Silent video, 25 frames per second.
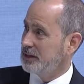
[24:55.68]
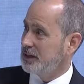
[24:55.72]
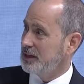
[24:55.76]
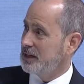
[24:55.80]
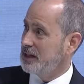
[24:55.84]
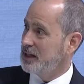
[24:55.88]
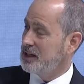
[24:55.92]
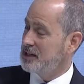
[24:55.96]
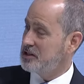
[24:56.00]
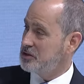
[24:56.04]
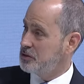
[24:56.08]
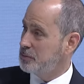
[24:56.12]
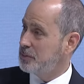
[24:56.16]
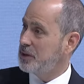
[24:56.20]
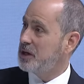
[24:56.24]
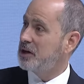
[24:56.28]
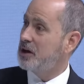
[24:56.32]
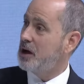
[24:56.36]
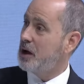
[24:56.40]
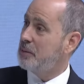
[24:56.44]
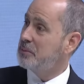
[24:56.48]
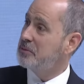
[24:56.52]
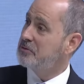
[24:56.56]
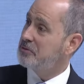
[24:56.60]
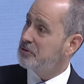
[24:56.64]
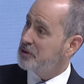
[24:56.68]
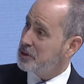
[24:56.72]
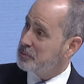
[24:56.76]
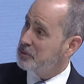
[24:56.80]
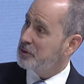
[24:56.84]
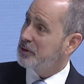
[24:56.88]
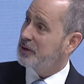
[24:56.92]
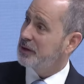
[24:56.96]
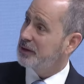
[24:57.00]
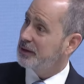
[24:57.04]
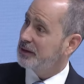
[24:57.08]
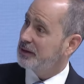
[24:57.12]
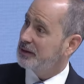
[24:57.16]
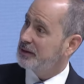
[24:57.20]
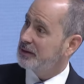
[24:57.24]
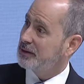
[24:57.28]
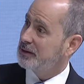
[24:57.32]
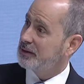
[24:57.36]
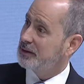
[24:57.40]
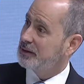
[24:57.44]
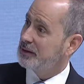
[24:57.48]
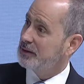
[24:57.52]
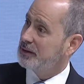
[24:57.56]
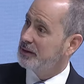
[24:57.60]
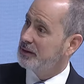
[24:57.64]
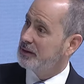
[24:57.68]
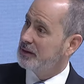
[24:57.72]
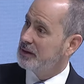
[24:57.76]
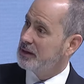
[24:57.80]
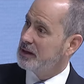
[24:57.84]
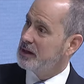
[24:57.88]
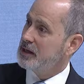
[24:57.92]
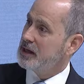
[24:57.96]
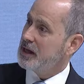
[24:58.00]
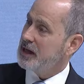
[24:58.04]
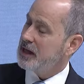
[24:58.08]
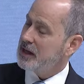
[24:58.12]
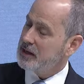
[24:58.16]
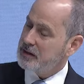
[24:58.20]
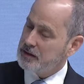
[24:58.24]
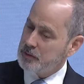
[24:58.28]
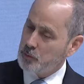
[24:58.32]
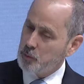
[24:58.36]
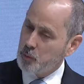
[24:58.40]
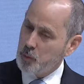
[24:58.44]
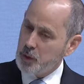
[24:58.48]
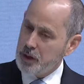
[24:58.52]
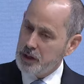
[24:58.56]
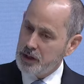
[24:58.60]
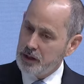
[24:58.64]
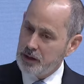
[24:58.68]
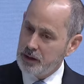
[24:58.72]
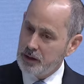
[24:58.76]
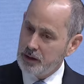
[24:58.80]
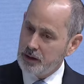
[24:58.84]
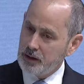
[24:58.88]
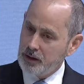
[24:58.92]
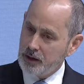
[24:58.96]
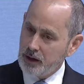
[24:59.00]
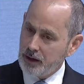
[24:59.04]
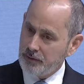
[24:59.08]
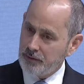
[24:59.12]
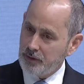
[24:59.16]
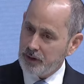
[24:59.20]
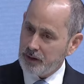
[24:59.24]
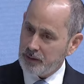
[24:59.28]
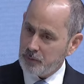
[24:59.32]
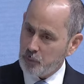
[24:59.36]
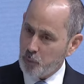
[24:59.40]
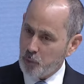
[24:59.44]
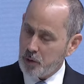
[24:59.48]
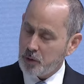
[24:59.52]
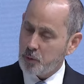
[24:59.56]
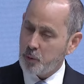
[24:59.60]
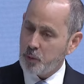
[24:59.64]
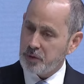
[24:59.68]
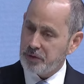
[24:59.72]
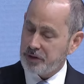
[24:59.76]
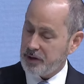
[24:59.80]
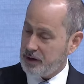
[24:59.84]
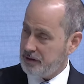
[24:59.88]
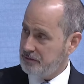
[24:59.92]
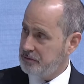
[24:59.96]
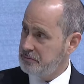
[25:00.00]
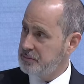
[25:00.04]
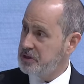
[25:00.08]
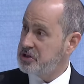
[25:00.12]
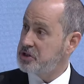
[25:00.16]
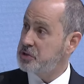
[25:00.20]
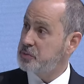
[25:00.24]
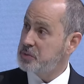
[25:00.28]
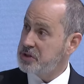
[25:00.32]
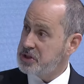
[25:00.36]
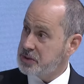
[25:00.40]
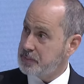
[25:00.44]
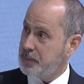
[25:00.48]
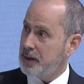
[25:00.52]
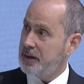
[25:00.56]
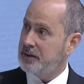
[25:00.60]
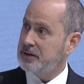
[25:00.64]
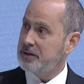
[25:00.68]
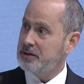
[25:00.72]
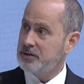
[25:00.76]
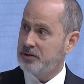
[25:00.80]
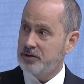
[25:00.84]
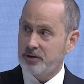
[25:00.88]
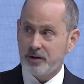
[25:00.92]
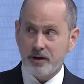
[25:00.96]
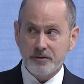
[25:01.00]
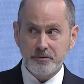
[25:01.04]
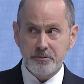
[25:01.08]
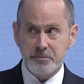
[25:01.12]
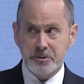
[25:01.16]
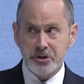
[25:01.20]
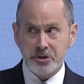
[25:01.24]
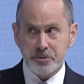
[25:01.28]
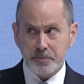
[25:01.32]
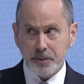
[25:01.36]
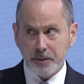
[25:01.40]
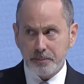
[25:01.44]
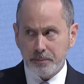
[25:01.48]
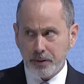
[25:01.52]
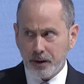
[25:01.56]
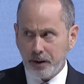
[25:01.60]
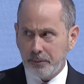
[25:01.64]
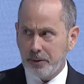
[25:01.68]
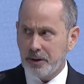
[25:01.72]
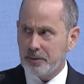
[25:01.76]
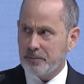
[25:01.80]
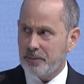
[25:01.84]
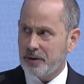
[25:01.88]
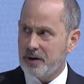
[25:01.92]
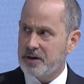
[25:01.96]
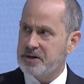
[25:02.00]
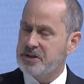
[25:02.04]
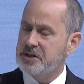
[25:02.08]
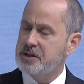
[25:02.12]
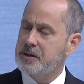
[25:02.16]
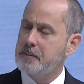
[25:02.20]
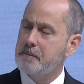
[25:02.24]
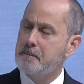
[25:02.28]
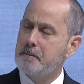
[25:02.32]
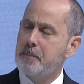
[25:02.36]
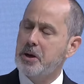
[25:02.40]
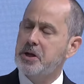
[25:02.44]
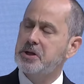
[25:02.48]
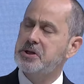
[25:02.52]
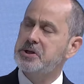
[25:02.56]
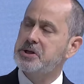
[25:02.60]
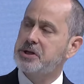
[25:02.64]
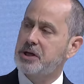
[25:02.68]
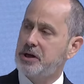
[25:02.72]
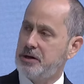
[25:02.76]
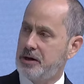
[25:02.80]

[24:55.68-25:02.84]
It has to be a common framework. And we work with governments, responding to governments, but public policy must